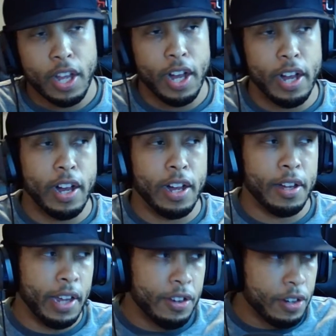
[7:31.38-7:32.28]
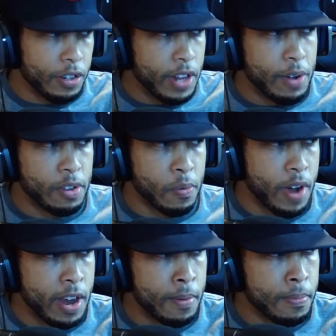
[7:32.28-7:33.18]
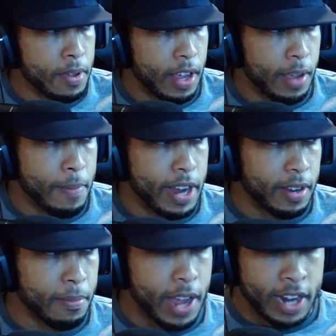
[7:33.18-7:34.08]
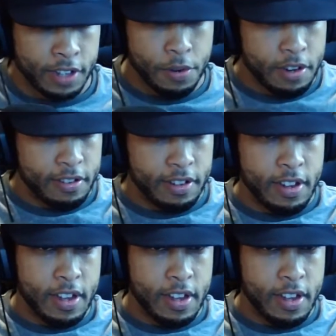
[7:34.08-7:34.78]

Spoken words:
And you can do that with the ram and make him do this.